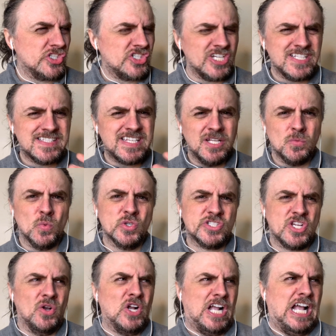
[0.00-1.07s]
You can see the words
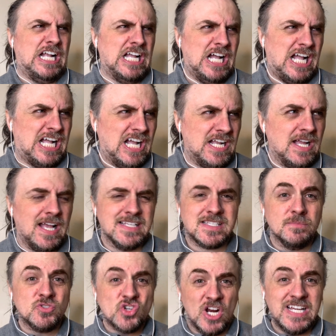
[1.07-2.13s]
going as
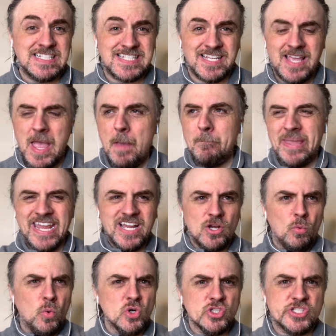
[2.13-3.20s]
I'm trying to pick a
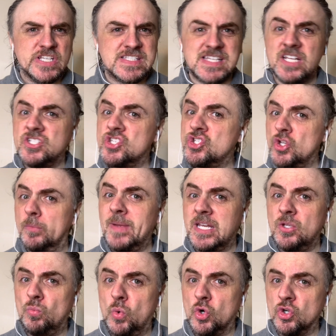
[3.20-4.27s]
word to say. There's too many
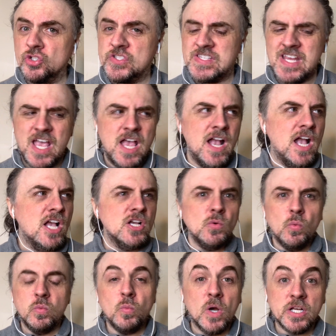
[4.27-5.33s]
words.
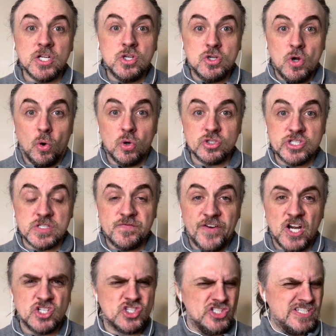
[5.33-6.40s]
What a gorgeous
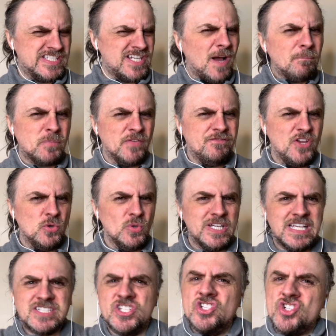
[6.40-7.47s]
version. Stop reviewing
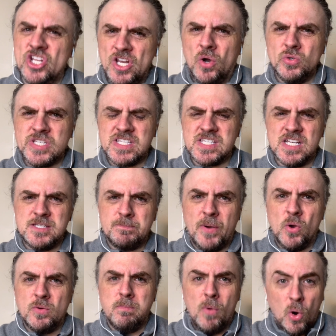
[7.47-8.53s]
it. Did you notice I
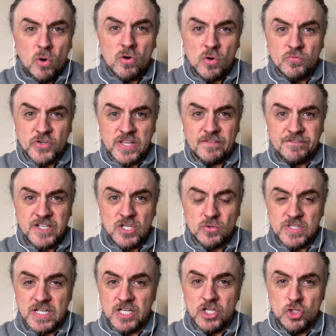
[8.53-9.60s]
spoke more over that video
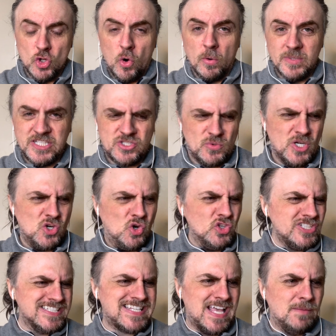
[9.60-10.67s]
than I normally do? I
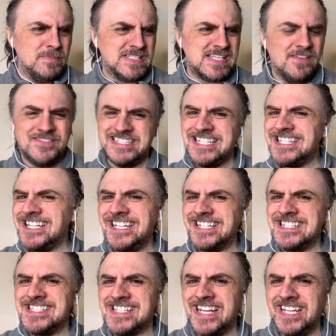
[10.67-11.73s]
couldn't help myself and did a
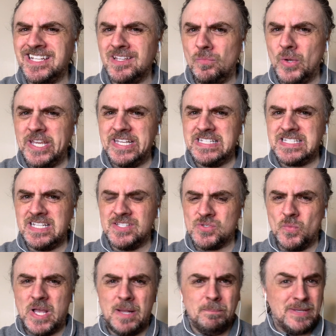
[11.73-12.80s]
little singity wingity as
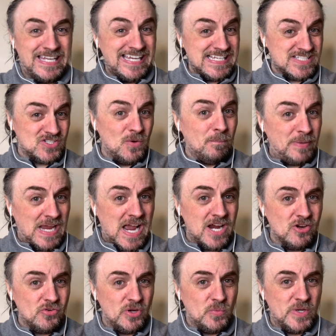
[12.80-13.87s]
well. Please don't be
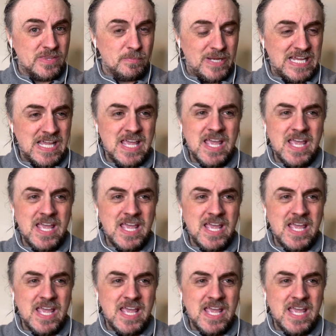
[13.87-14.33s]
angry with me.